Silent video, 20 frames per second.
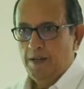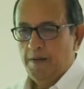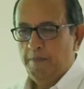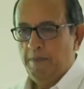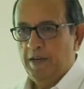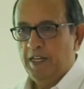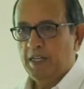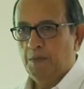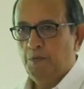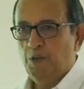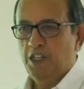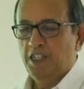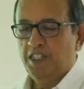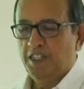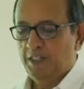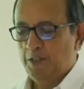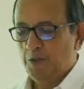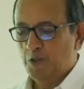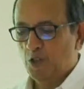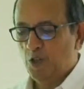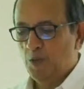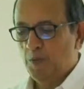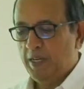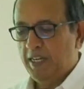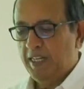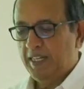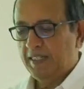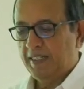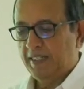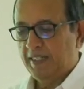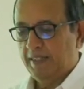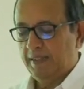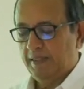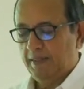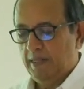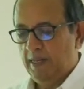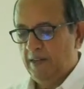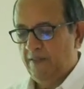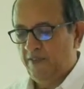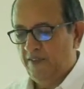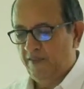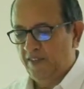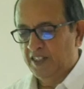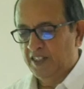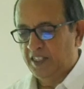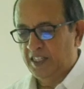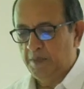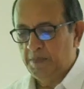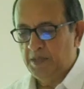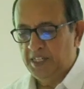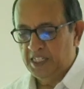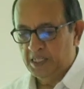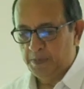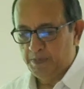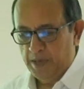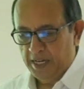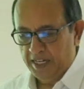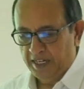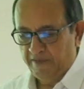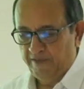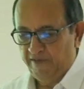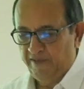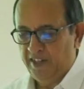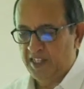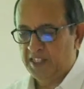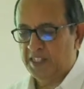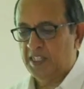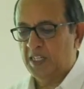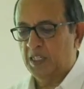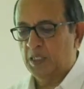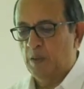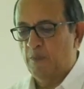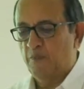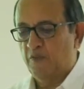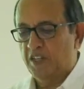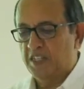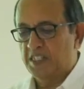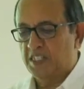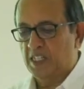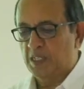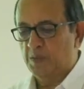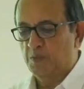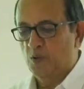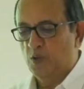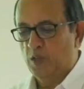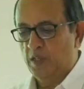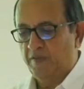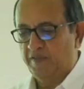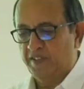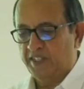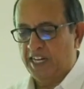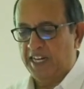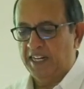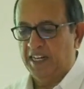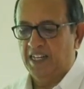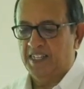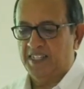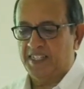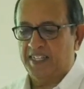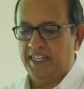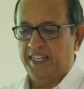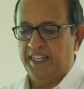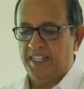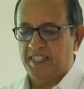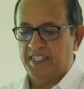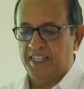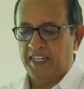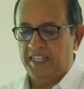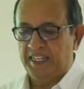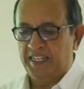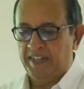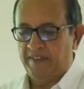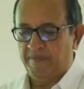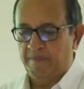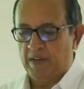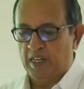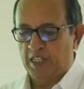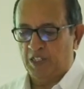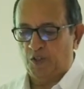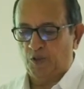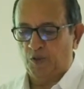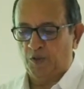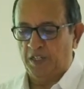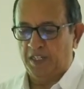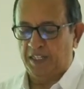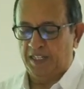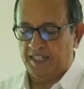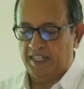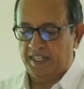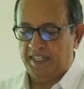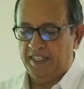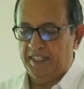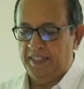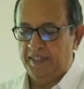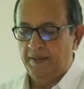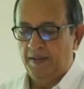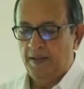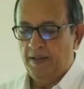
Metabolic syndrome has, if tummy is big, waist circumference is more, if triglyceride is high, if blood sugar is high,